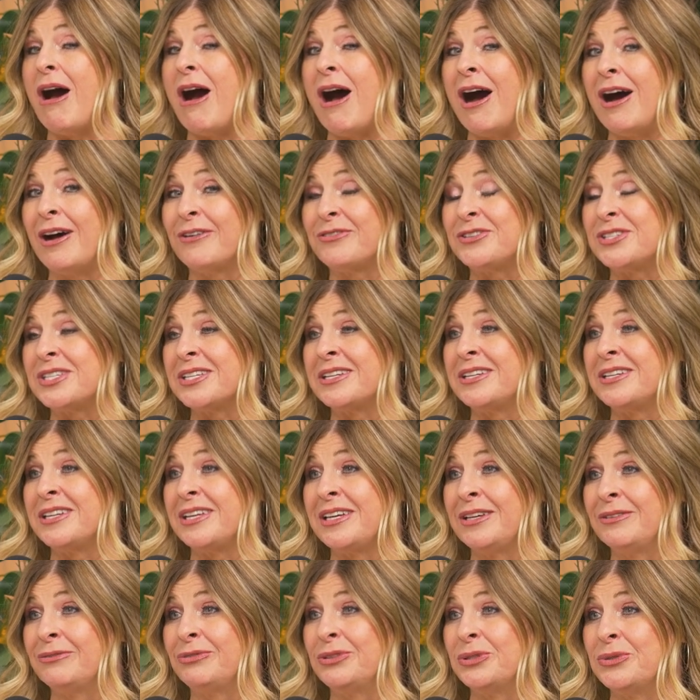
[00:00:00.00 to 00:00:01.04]
often
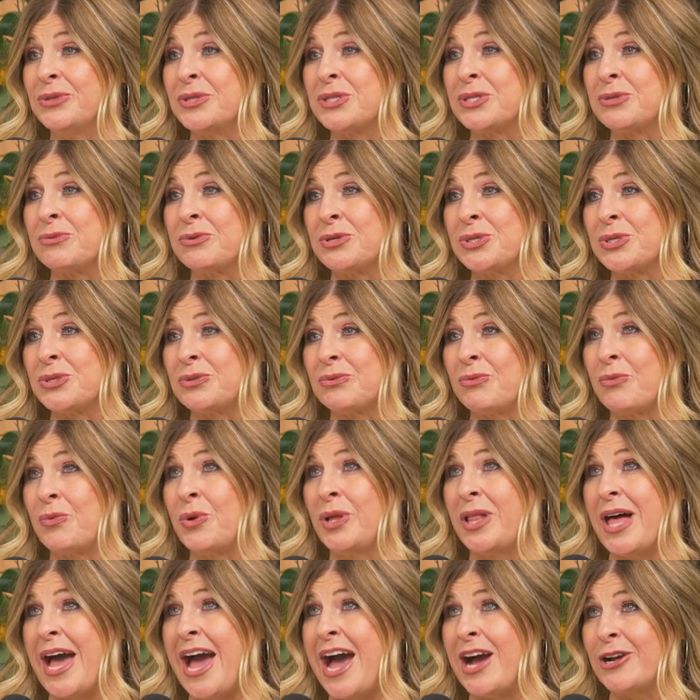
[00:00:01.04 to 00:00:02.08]
influencers
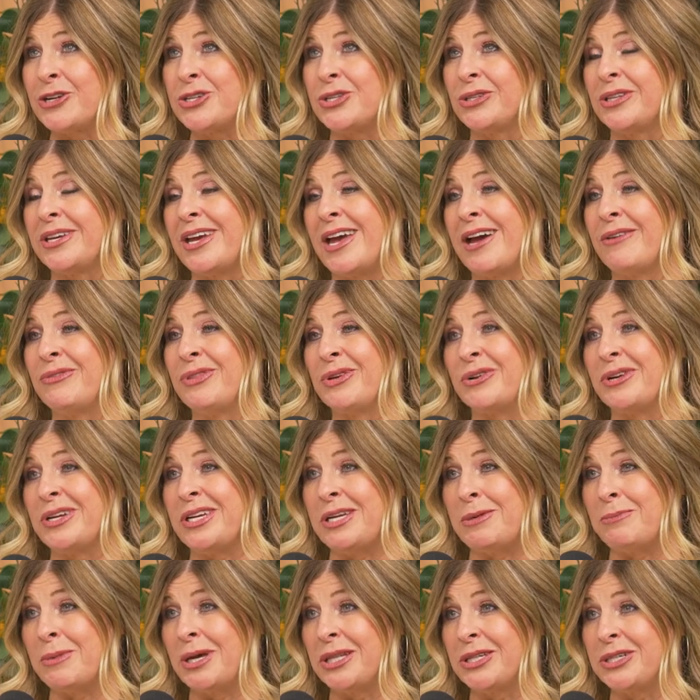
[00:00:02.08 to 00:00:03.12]
will actually have their
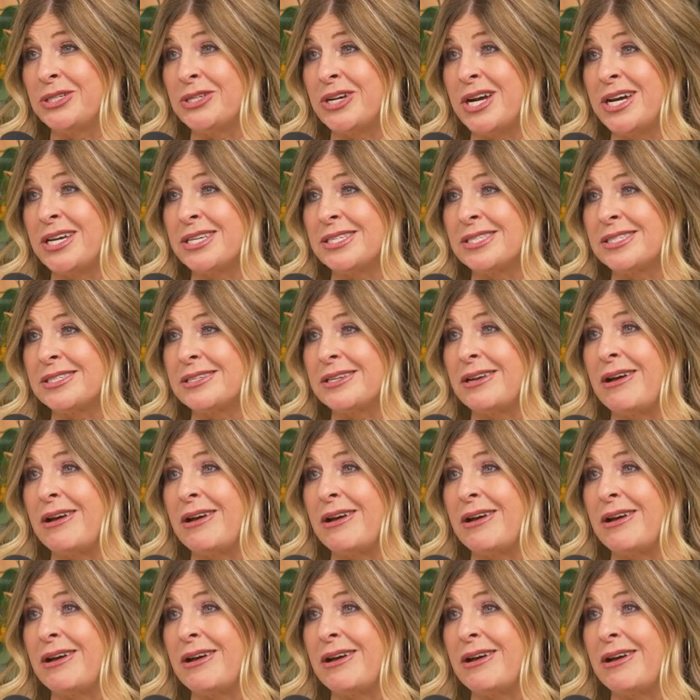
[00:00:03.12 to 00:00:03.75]
email address